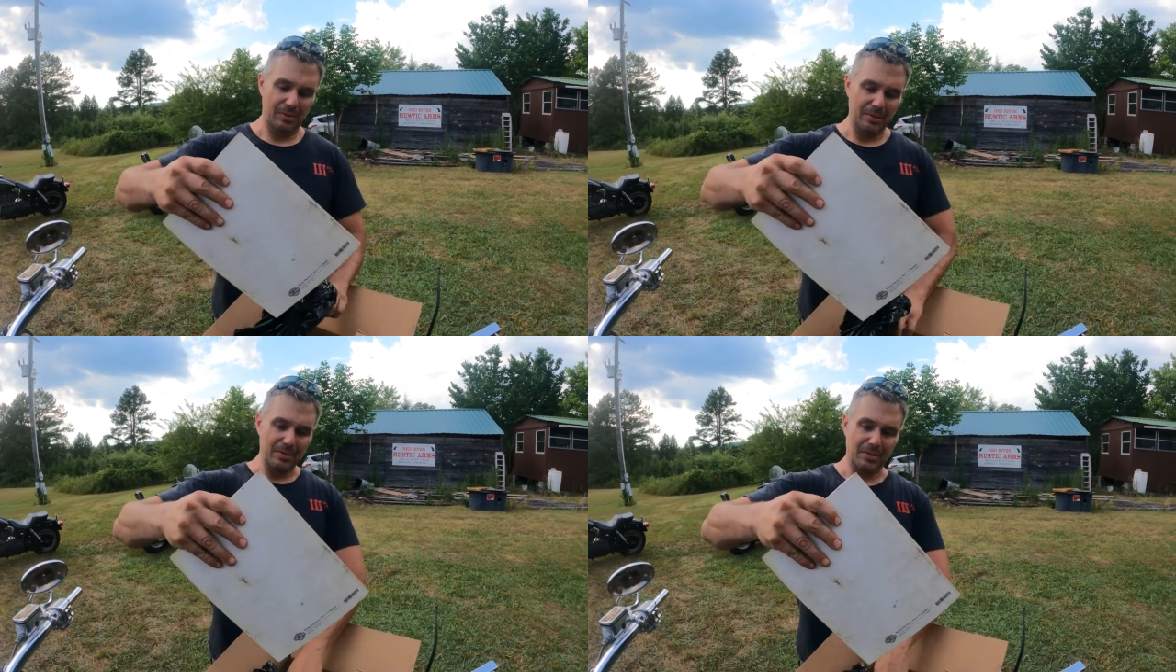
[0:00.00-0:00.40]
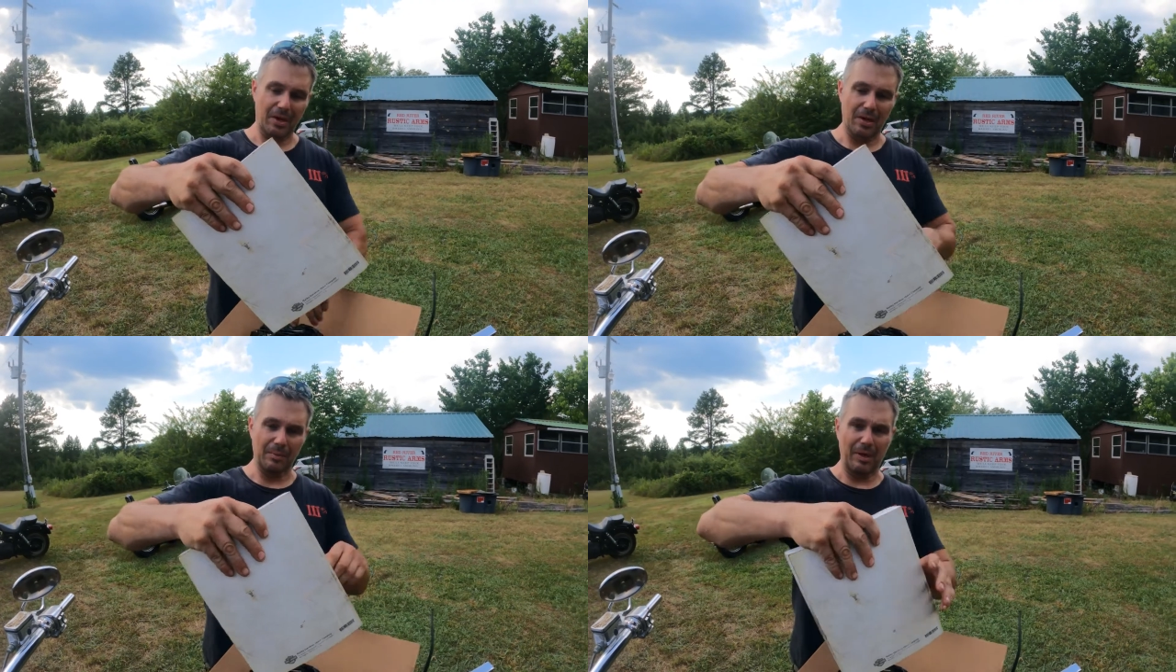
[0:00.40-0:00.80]
These are
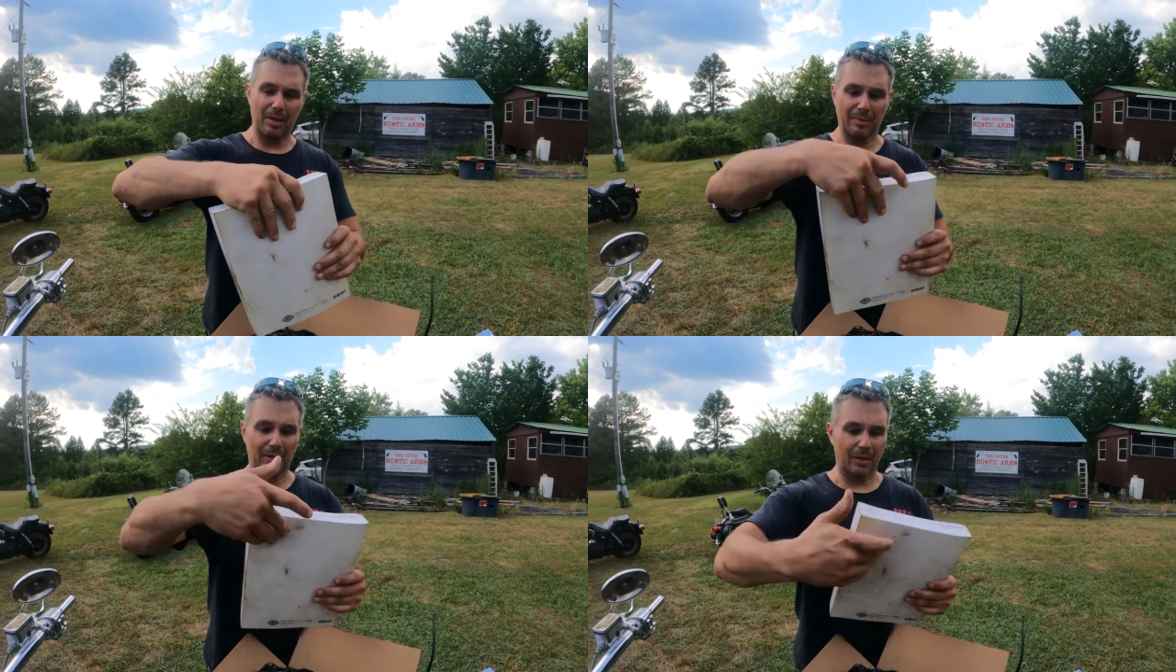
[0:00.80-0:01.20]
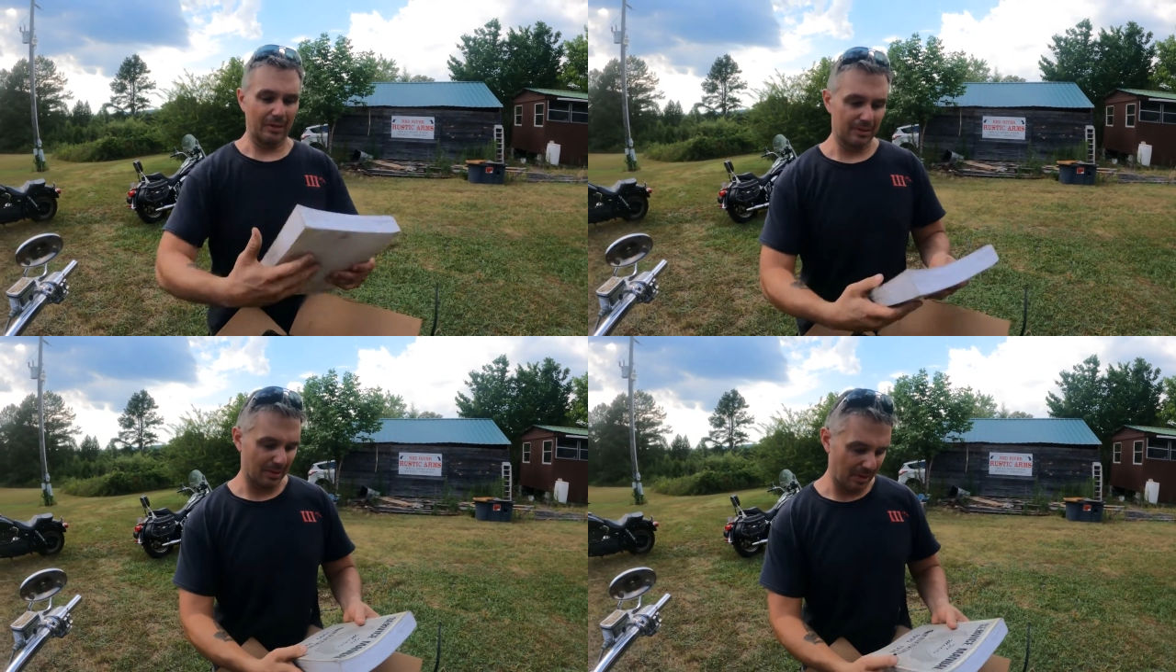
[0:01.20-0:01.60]
kind of becoming
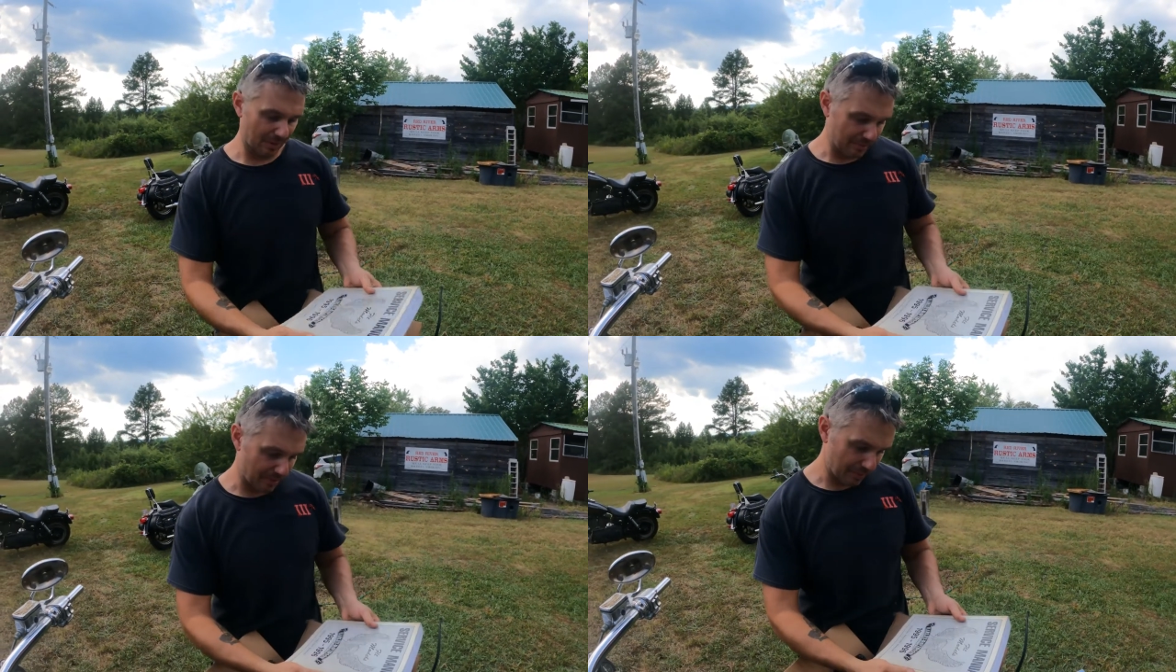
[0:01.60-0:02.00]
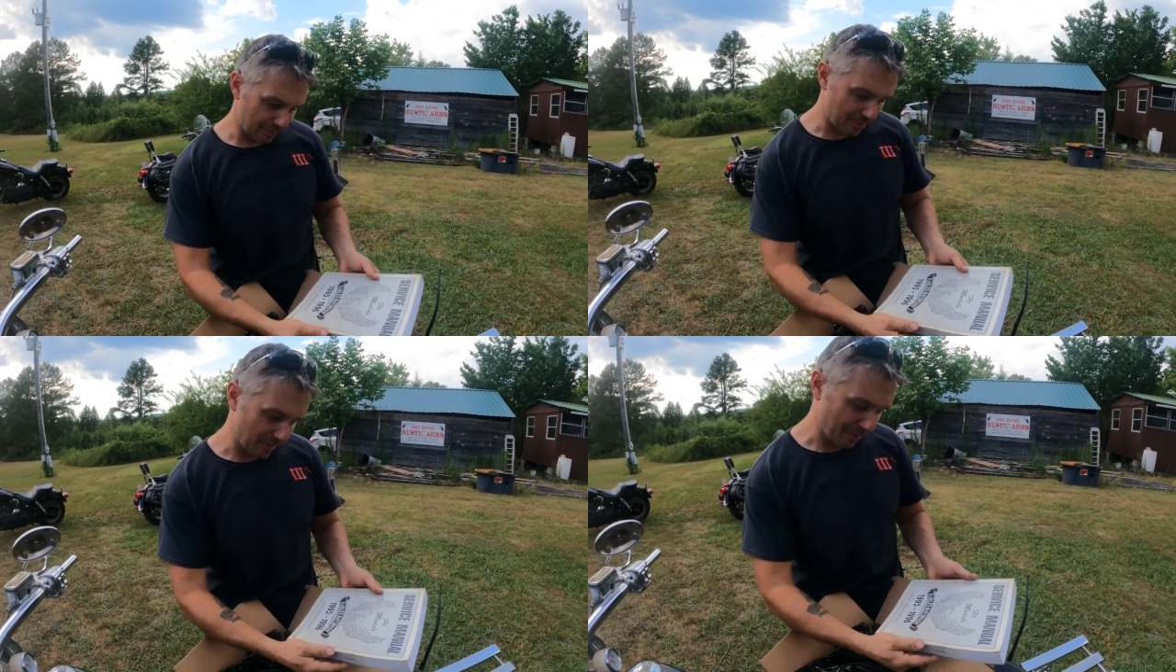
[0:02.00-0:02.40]
collector's items in
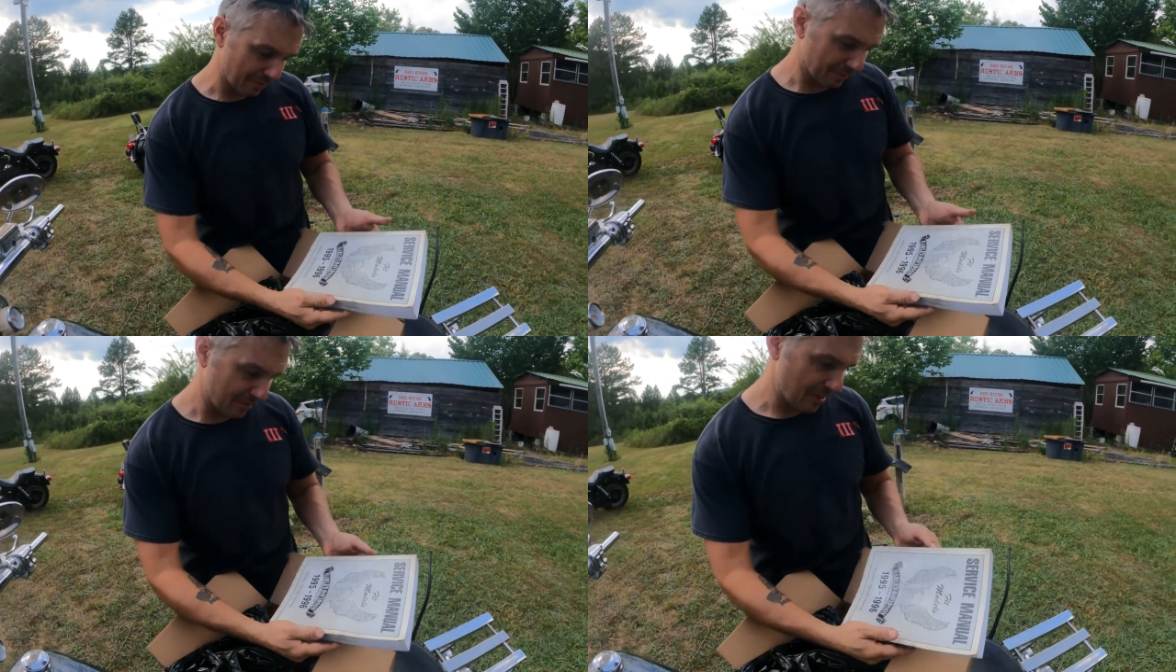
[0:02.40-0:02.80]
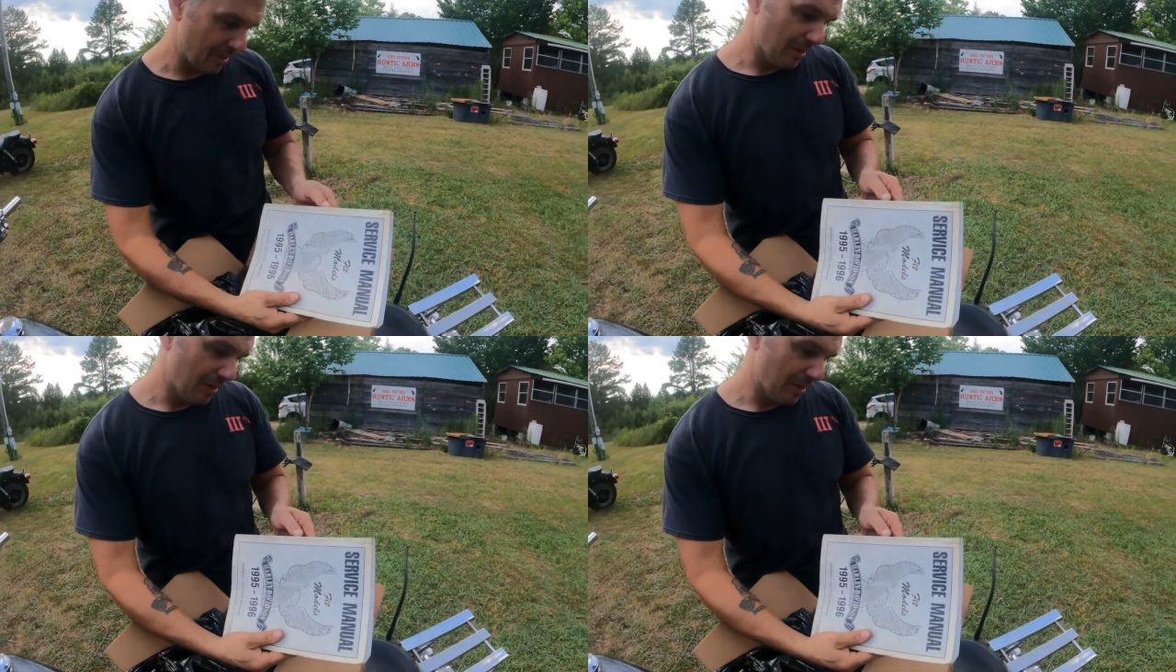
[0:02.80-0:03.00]
themselves.